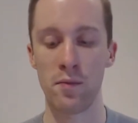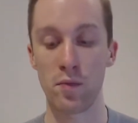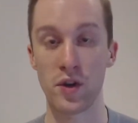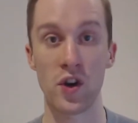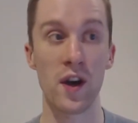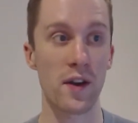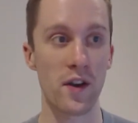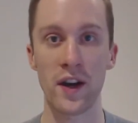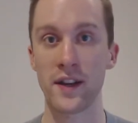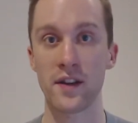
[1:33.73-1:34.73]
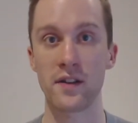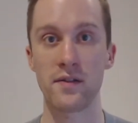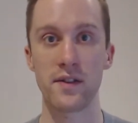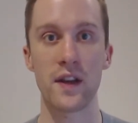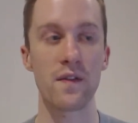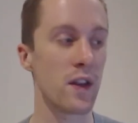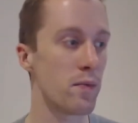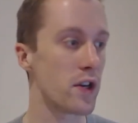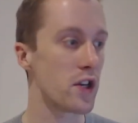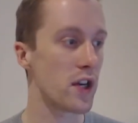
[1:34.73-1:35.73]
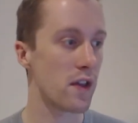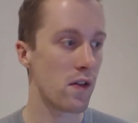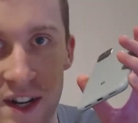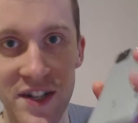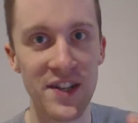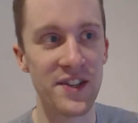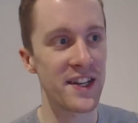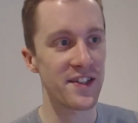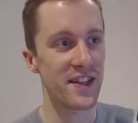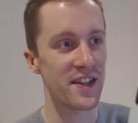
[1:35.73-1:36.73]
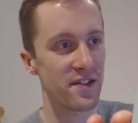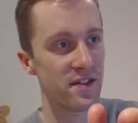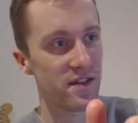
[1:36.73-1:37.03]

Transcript: which I definitely appreciate. Let's listen into this.